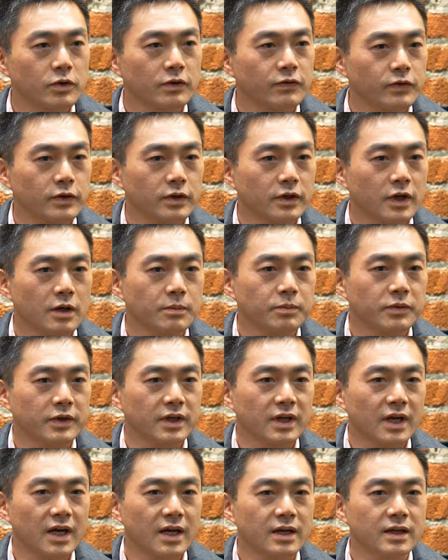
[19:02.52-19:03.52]
more for your
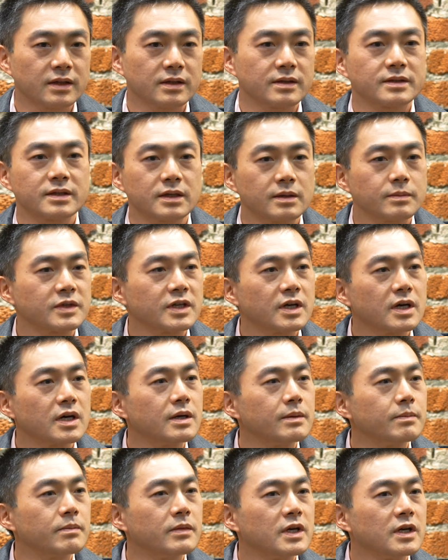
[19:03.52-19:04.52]
company. And at the same
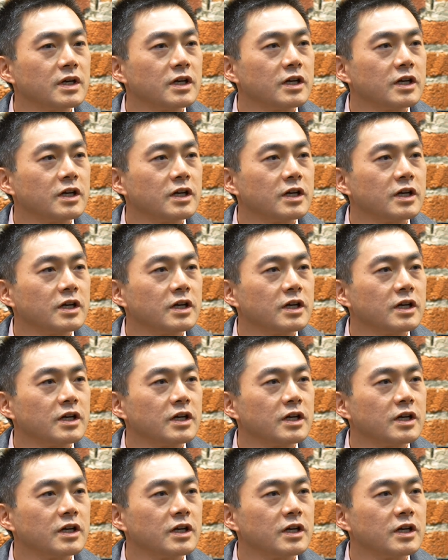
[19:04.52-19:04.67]
time,